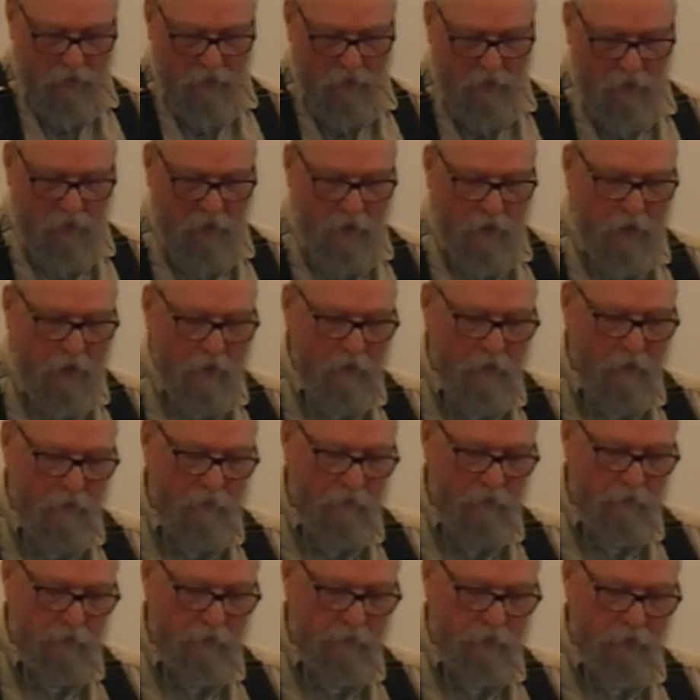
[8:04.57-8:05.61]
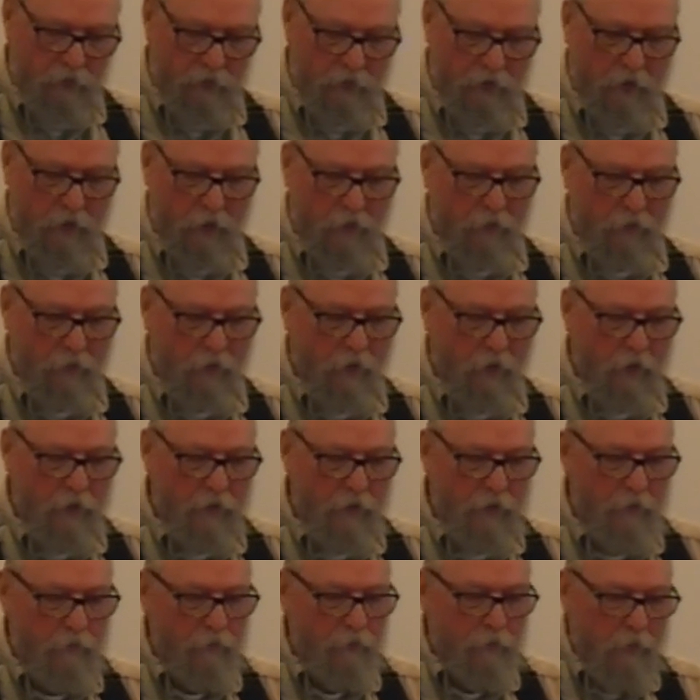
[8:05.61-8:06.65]
And again, Taylor
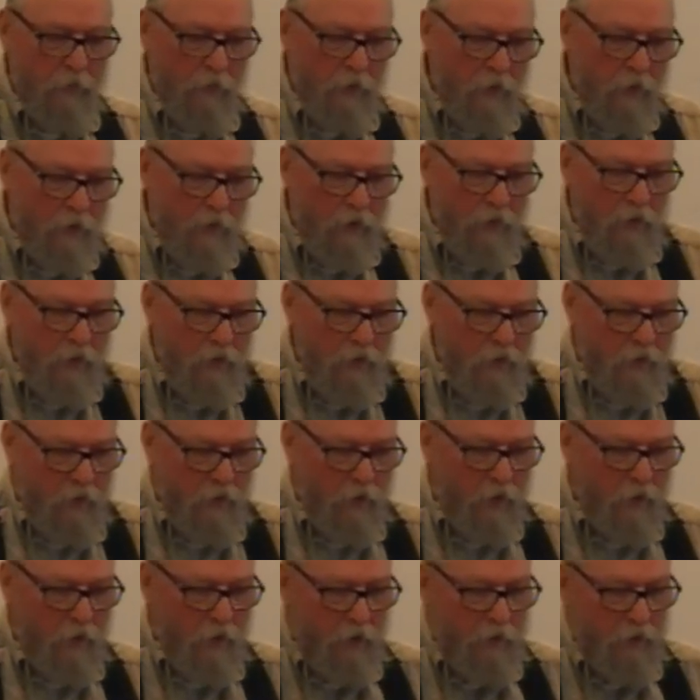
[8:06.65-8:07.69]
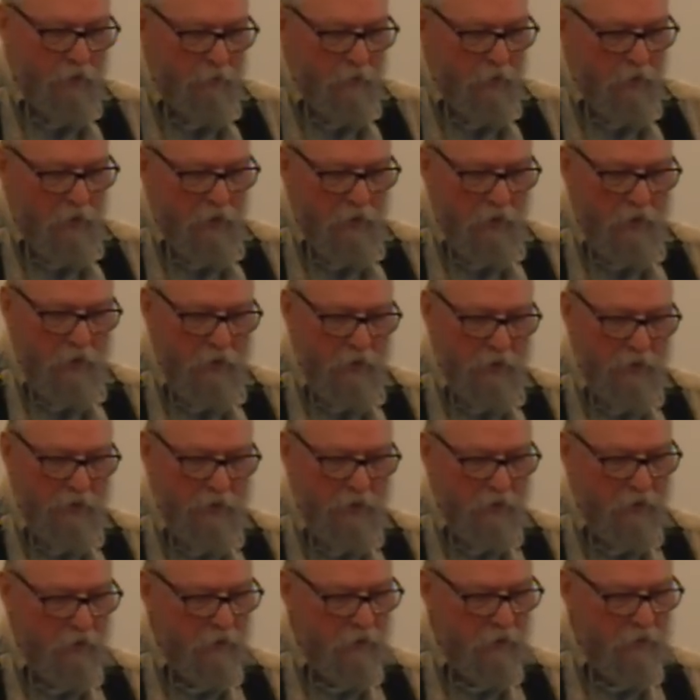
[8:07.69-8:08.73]
writes it has been and
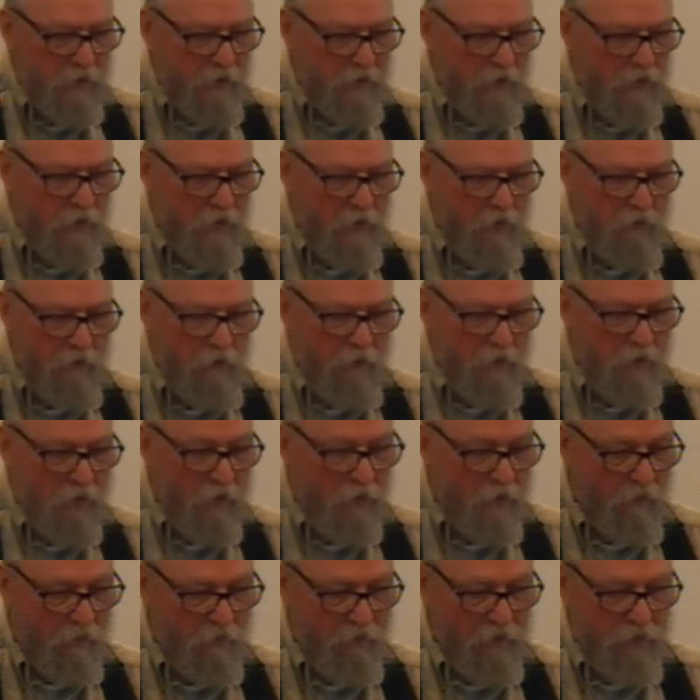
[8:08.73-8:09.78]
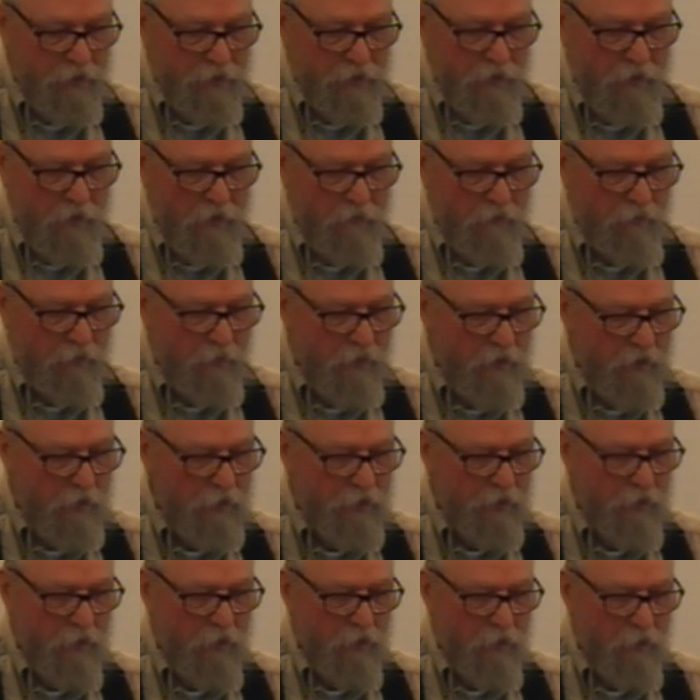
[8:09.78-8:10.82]
still is the con conviction of
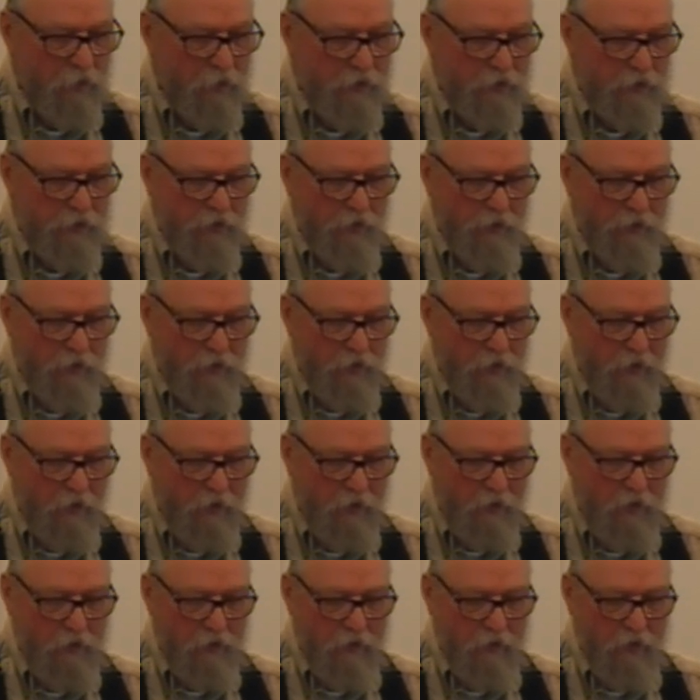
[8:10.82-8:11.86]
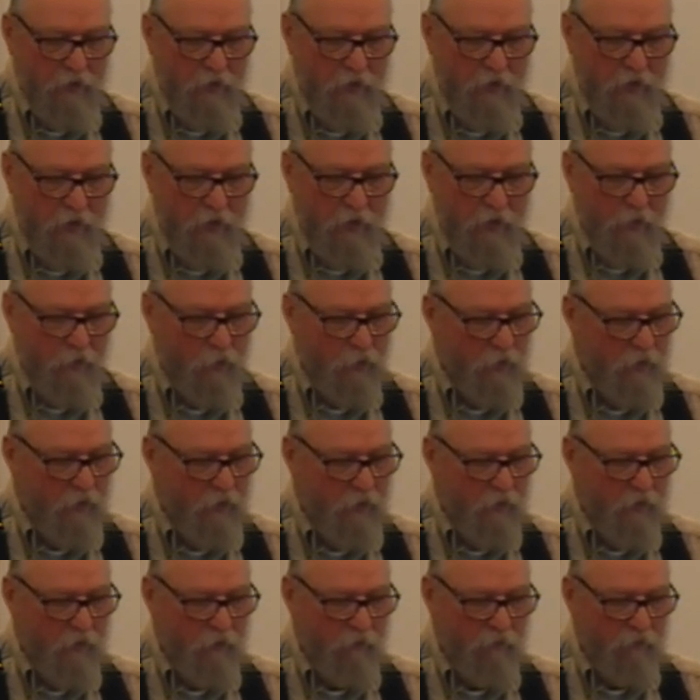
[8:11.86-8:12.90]
traditional Christian thought that with
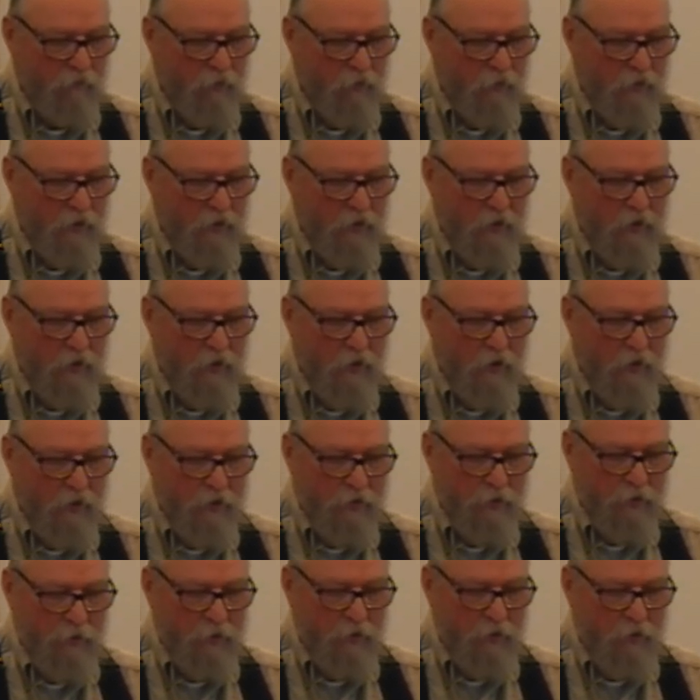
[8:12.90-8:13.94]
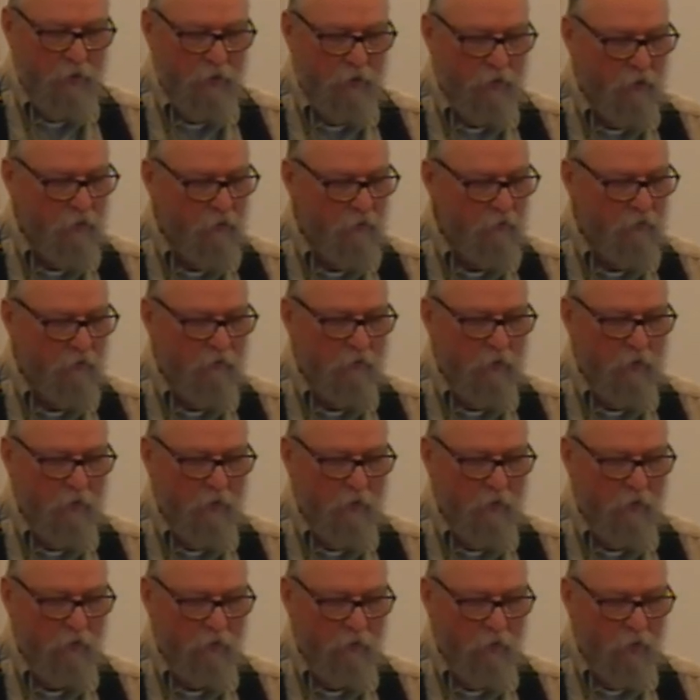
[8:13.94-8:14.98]
a full acknowledgement all,
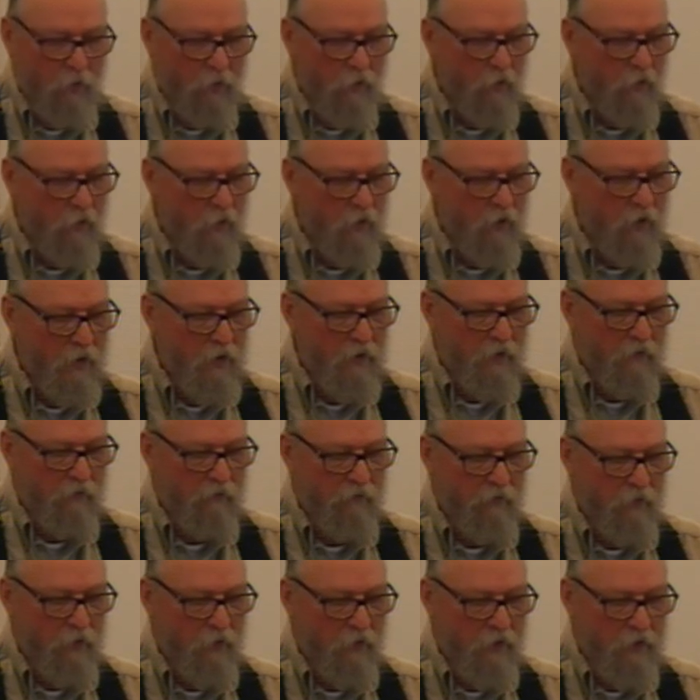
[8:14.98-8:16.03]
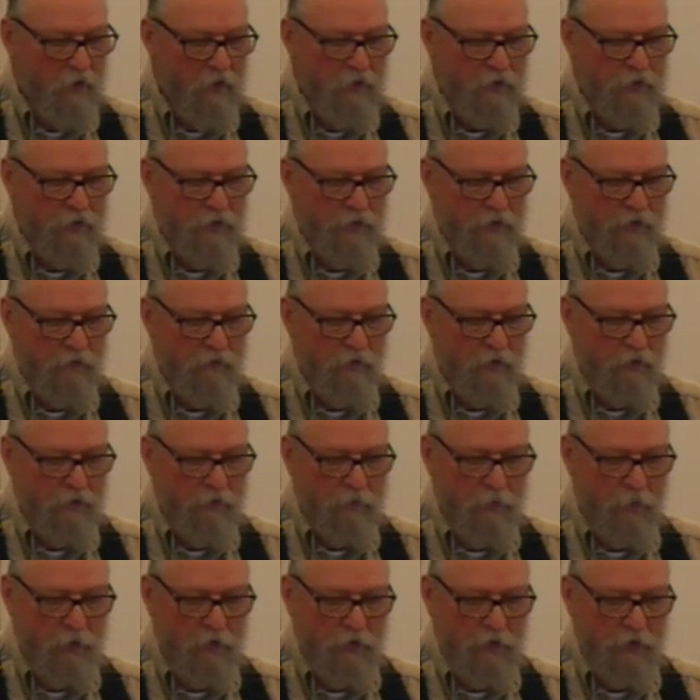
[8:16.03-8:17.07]
of all the variations of
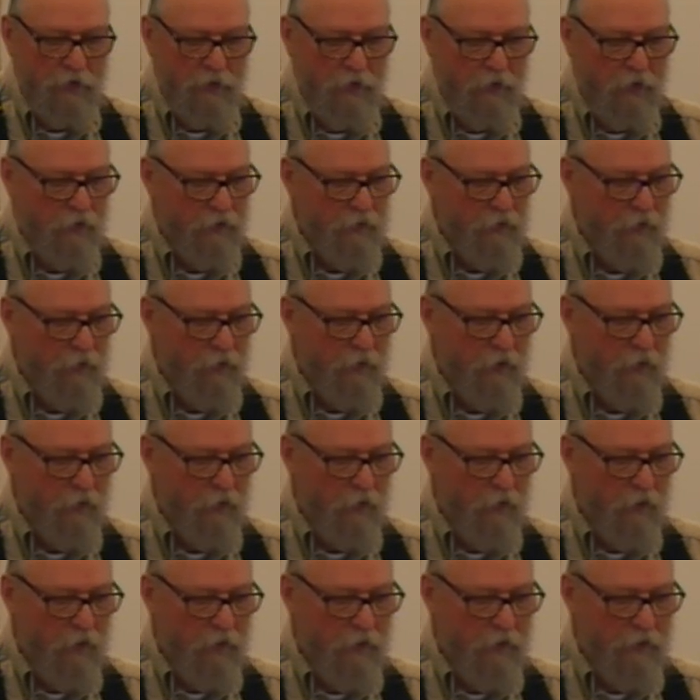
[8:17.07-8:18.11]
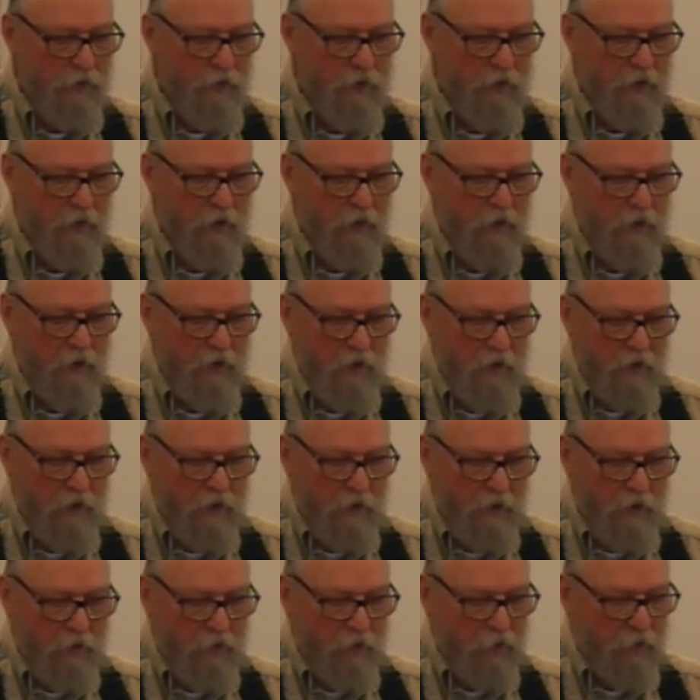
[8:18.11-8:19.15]
expression concerning Christ
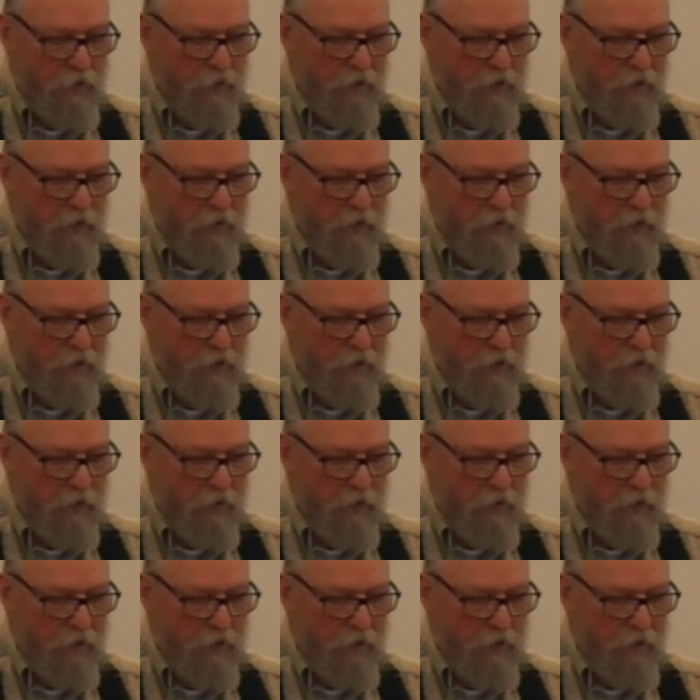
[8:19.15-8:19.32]
in the New